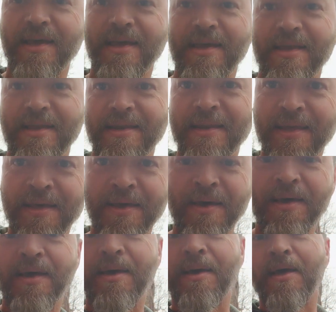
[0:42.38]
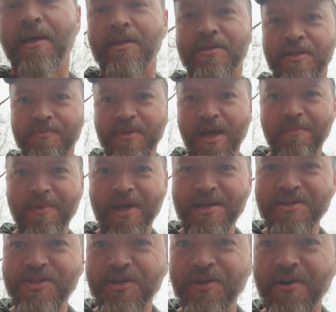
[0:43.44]
and sometime
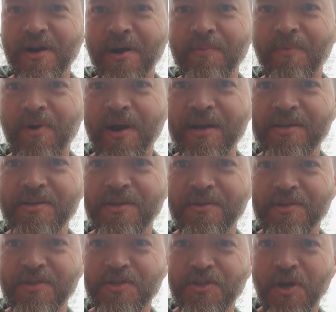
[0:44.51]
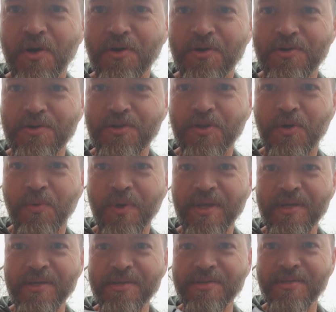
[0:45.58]
last year I upgraded to the Sawyer
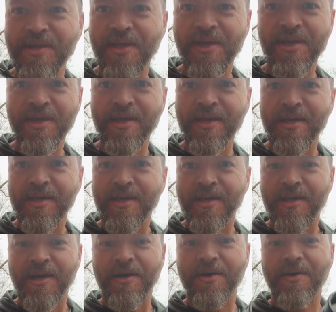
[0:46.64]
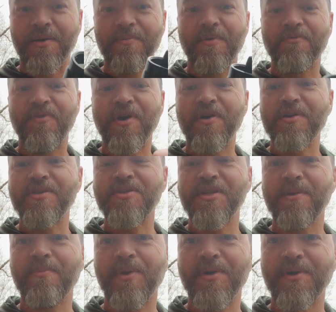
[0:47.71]
Squeeze. They're very
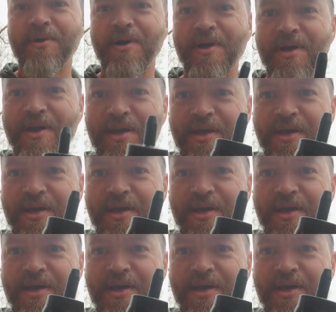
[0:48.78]
similar.